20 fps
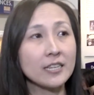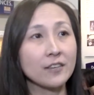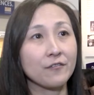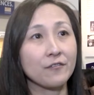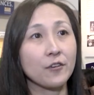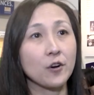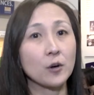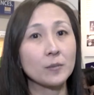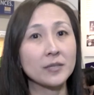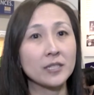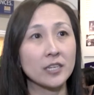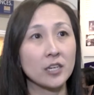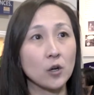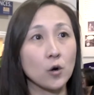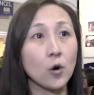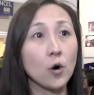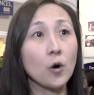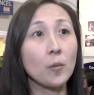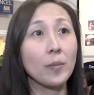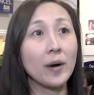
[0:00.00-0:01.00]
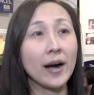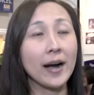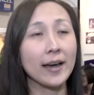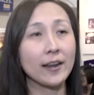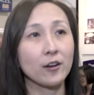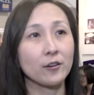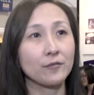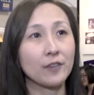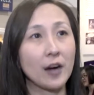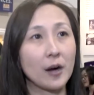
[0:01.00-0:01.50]
It forms a core
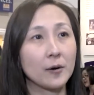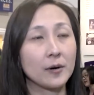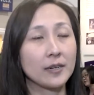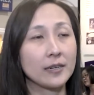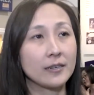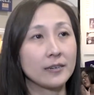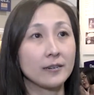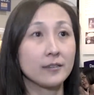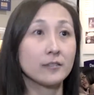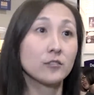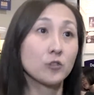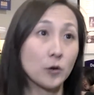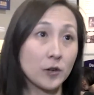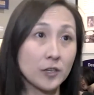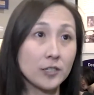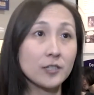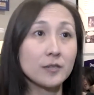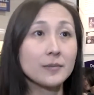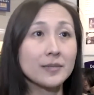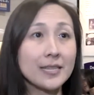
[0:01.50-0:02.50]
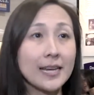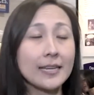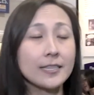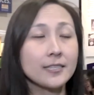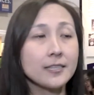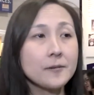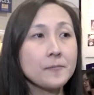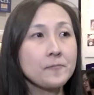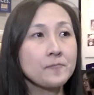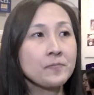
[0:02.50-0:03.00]
part of our tourism
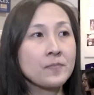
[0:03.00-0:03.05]
sector.